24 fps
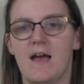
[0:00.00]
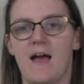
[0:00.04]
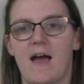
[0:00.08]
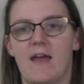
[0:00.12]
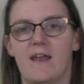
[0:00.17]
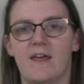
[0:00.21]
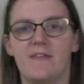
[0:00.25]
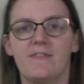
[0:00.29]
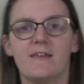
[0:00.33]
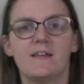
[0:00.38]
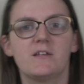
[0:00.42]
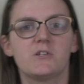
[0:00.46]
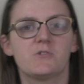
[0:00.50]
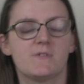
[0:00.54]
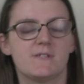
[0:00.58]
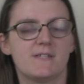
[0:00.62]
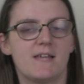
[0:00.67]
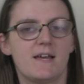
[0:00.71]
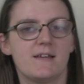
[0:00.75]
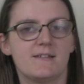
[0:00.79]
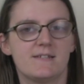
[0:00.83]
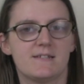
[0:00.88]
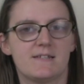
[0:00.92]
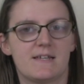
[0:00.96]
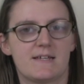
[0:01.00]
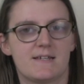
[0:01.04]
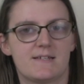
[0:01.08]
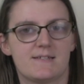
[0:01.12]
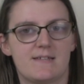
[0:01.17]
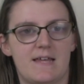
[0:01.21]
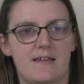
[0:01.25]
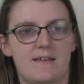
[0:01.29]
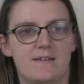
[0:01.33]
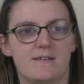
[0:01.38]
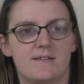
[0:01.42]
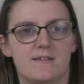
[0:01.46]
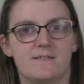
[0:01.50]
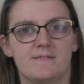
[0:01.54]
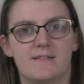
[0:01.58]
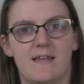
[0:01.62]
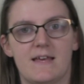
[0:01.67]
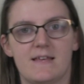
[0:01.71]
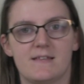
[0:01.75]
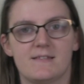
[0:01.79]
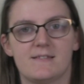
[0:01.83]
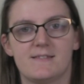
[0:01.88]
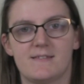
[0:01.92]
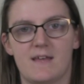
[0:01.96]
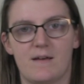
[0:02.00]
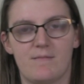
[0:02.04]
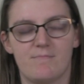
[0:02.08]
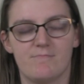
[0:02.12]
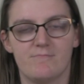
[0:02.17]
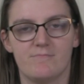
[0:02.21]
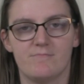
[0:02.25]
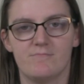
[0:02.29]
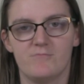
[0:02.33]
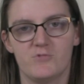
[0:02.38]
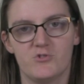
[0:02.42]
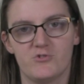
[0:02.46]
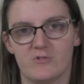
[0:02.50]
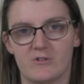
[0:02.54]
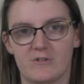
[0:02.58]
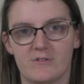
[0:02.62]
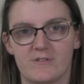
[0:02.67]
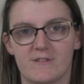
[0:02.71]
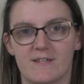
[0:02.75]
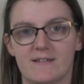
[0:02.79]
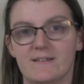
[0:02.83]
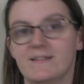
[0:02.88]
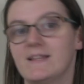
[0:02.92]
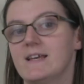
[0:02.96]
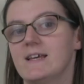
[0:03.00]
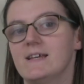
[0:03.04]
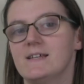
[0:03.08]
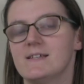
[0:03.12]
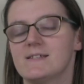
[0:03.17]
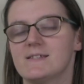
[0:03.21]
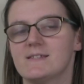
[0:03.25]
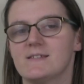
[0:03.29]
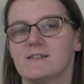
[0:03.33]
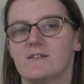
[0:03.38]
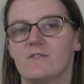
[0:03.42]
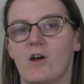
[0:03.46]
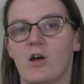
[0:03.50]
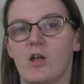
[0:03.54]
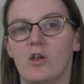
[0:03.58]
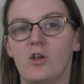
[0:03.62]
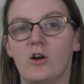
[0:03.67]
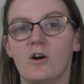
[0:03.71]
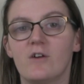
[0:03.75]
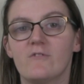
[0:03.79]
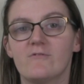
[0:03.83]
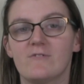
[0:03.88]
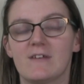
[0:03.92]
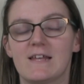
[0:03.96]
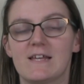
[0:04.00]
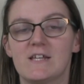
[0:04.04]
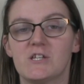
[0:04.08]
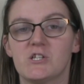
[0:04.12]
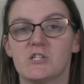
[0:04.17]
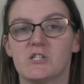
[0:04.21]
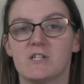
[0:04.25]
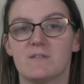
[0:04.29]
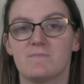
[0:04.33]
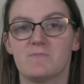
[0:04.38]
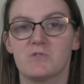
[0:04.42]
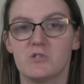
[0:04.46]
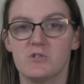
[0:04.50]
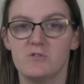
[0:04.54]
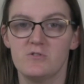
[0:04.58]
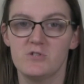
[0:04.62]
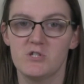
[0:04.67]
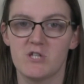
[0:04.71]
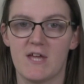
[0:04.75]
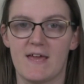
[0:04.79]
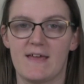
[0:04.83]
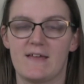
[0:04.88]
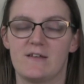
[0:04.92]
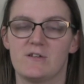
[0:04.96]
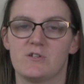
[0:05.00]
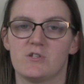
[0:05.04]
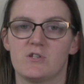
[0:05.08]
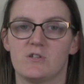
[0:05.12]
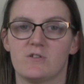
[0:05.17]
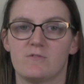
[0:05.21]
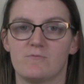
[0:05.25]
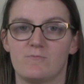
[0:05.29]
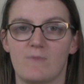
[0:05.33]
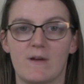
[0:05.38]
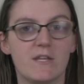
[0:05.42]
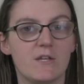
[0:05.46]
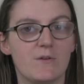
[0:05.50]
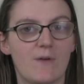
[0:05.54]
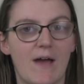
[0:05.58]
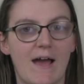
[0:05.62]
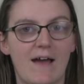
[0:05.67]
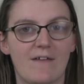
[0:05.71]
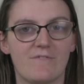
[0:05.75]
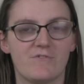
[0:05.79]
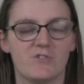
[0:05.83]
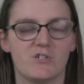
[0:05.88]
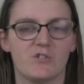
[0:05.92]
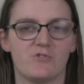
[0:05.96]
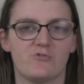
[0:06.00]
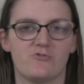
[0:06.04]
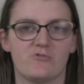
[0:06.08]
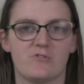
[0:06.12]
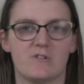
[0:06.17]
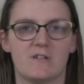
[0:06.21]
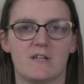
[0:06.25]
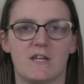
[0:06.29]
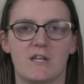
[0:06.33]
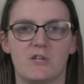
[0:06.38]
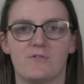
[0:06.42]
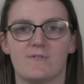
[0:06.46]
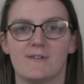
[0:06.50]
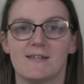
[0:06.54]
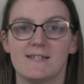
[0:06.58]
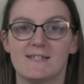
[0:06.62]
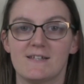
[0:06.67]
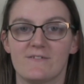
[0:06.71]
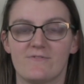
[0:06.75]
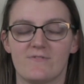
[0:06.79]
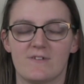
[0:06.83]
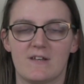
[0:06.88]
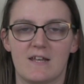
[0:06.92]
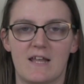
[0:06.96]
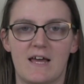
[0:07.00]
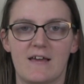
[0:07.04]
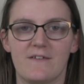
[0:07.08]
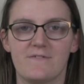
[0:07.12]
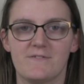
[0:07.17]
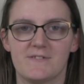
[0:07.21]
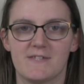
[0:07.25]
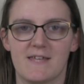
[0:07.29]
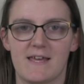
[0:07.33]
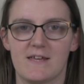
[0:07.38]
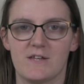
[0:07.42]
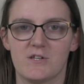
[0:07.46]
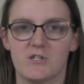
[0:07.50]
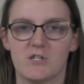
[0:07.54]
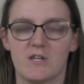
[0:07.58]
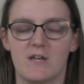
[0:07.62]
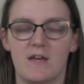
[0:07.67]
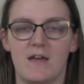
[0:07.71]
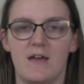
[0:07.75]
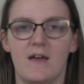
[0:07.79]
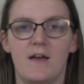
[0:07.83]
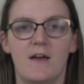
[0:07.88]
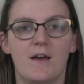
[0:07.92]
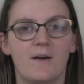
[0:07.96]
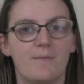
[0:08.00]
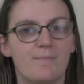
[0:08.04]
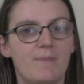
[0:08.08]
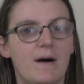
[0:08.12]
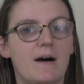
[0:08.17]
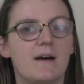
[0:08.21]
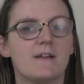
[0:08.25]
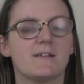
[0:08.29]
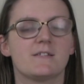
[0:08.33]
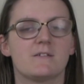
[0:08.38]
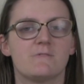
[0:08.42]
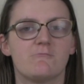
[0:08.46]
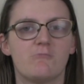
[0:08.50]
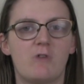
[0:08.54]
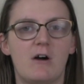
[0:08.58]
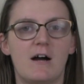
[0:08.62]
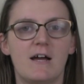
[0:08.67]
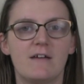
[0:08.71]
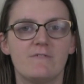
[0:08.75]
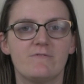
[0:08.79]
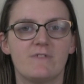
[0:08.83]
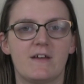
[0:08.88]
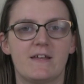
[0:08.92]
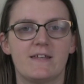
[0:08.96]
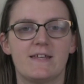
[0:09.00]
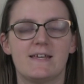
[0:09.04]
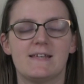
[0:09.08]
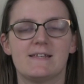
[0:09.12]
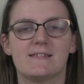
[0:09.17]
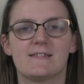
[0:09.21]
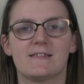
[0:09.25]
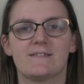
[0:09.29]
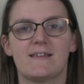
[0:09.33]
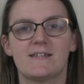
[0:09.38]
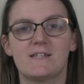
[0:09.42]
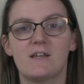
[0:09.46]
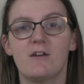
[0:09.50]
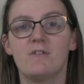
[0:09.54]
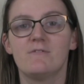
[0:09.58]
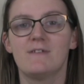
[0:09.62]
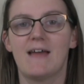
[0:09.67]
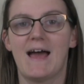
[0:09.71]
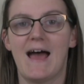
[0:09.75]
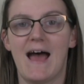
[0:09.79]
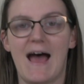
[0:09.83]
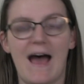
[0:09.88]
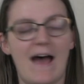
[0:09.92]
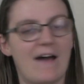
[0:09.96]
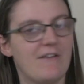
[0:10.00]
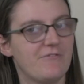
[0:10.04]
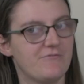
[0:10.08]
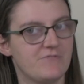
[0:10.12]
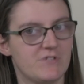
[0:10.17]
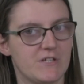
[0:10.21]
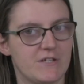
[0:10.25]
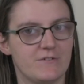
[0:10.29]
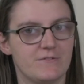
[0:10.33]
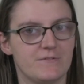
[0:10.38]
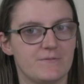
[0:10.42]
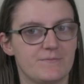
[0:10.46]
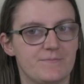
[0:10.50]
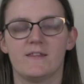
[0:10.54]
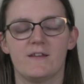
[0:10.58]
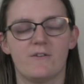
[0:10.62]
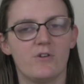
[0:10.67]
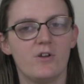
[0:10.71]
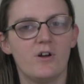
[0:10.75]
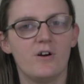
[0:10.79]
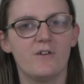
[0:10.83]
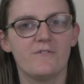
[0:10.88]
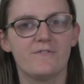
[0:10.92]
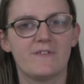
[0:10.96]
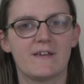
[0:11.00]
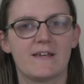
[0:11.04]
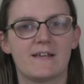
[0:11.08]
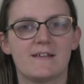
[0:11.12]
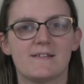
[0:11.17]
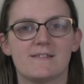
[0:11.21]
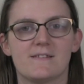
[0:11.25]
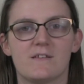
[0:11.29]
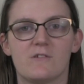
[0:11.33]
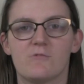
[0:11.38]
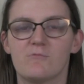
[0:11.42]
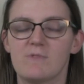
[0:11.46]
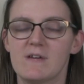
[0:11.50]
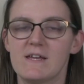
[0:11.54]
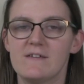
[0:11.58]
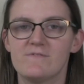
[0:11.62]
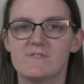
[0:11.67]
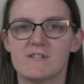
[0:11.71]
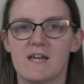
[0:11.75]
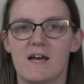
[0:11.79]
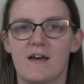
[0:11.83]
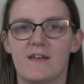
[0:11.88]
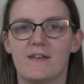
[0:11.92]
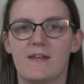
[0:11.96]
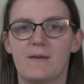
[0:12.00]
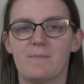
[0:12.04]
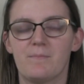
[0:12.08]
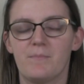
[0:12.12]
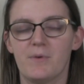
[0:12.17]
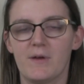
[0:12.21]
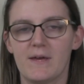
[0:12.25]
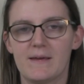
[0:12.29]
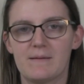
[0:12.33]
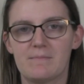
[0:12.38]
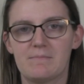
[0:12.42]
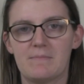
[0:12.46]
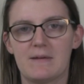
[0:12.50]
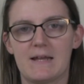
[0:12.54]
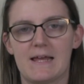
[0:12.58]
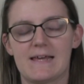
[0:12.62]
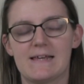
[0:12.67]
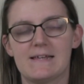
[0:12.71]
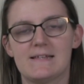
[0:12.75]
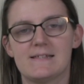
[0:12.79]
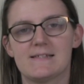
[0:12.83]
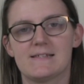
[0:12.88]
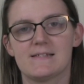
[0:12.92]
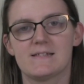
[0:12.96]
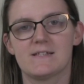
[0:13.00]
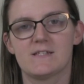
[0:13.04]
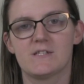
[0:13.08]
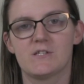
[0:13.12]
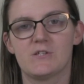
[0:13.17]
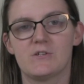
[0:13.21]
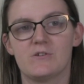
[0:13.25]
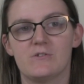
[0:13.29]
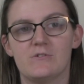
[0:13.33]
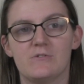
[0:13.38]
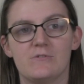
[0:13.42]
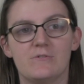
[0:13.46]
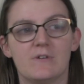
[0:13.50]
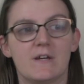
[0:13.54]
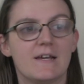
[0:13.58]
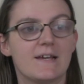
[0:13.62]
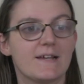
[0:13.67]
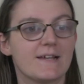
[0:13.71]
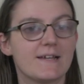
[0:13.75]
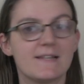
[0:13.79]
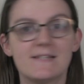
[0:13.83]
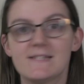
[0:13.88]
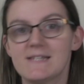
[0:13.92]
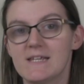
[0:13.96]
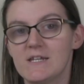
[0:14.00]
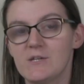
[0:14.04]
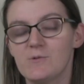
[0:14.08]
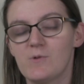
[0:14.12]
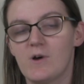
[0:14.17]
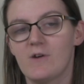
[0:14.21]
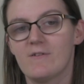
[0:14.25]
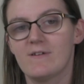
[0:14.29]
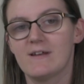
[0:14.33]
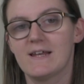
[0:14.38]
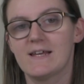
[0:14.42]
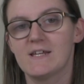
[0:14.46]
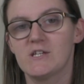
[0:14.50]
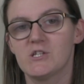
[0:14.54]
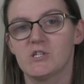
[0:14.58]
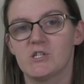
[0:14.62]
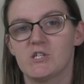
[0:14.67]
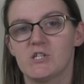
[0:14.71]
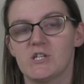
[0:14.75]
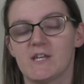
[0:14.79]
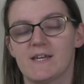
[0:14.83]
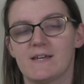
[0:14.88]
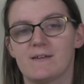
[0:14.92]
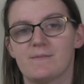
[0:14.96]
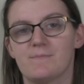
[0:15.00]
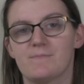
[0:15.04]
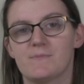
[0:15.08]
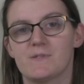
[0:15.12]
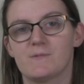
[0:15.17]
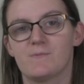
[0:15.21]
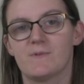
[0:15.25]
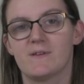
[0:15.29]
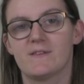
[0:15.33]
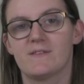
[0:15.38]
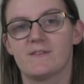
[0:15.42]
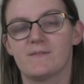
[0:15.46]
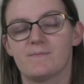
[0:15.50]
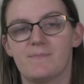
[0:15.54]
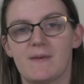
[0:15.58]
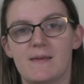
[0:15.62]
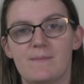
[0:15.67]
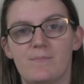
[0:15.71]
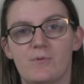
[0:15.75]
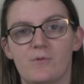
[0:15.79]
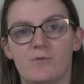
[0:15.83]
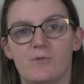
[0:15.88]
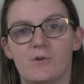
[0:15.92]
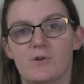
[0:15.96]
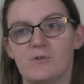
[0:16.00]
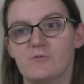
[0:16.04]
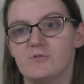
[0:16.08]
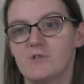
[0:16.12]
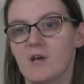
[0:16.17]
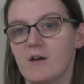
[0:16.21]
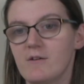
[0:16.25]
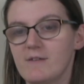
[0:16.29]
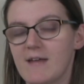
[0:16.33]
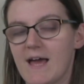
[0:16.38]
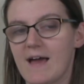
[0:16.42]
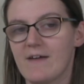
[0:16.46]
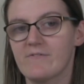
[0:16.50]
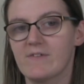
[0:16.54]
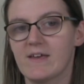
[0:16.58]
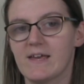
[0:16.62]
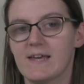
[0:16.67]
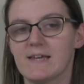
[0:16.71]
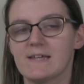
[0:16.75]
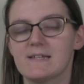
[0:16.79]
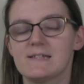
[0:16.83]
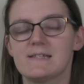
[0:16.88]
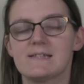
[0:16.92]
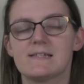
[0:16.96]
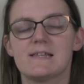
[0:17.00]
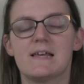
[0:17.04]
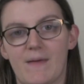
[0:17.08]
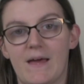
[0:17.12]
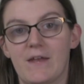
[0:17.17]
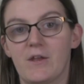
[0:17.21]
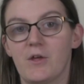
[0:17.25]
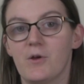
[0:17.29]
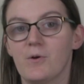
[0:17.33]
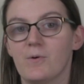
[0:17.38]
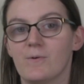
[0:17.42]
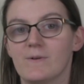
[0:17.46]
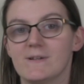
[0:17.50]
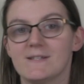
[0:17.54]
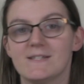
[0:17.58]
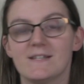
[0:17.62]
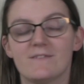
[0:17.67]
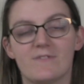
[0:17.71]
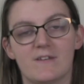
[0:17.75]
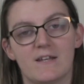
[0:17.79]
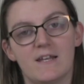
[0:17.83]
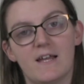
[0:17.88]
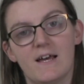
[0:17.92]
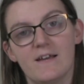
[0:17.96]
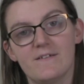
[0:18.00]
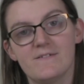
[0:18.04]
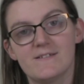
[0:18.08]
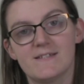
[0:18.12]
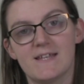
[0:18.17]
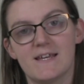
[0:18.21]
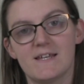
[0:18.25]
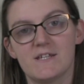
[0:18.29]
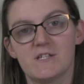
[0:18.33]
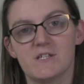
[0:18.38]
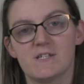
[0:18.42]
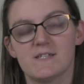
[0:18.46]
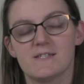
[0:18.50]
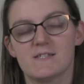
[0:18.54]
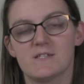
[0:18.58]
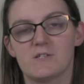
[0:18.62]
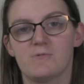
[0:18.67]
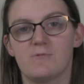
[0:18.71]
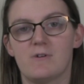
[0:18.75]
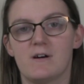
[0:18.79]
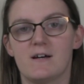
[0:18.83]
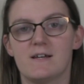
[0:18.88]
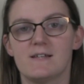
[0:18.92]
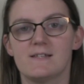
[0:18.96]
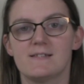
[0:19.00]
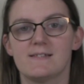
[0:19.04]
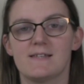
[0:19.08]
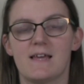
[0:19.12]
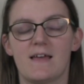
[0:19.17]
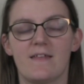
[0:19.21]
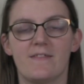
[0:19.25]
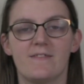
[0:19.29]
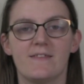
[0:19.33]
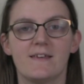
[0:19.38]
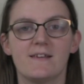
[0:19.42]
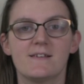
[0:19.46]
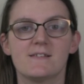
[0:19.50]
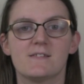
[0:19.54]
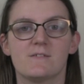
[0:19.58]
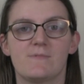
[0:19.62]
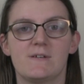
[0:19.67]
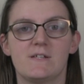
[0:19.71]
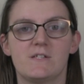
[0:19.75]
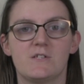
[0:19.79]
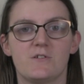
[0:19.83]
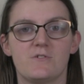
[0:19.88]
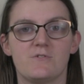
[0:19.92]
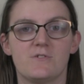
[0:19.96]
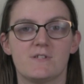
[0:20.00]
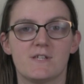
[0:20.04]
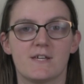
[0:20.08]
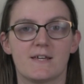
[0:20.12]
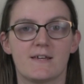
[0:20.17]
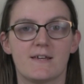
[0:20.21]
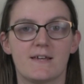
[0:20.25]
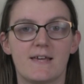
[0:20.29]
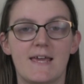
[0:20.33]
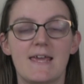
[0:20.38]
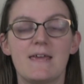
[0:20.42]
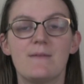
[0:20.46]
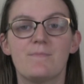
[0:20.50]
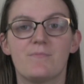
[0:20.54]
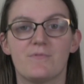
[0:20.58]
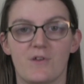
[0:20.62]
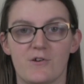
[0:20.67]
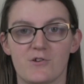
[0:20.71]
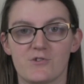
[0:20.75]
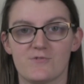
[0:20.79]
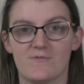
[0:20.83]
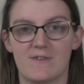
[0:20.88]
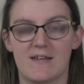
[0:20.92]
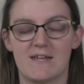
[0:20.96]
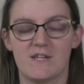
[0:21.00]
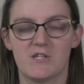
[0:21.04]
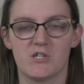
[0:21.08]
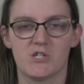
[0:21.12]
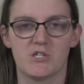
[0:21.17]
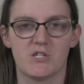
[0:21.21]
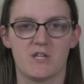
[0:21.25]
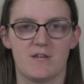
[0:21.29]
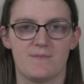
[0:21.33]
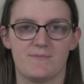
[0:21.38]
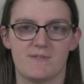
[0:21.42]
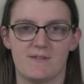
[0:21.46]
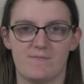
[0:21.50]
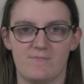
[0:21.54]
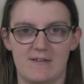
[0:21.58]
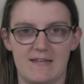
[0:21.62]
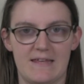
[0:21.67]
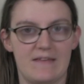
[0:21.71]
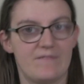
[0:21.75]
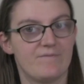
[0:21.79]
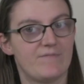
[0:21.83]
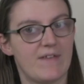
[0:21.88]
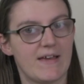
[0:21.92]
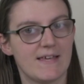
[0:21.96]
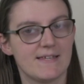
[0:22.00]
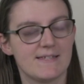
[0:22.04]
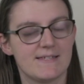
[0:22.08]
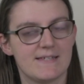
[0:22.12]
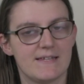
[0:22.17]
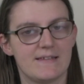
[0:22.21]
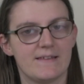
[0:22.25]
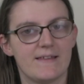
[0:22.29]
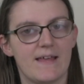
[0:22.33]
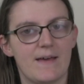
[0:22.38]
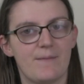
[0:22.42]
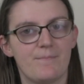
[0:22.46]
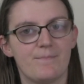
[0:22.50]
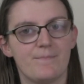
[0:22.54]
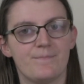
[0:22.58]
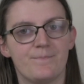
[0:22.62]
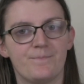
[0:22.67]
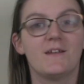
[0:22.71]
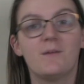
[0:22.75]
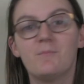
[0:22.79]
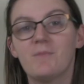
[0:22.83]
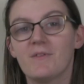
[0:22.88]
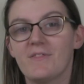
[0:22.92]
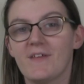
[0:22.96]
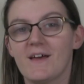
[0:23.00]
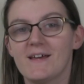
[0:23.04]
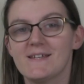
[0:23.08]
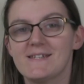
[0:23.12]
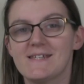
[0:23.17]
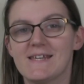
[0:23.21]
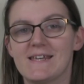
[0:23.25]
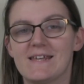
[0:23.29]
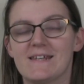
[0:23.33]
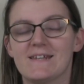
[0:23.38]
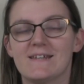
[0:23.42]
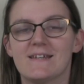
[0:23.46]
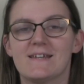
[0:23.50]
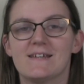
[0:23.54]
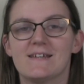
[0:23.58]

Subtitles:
And I think to a certain extent there's some truth in this. A lot of relationships do change when you have children and you're in a different life stage. But what I've learned is they don't have to. There are a lot of things that we've done and put in place to continue our relationships with people who don't have kids and who are in different life stages to us, and things that we do to keep those relationships and really invest in them. Number 13,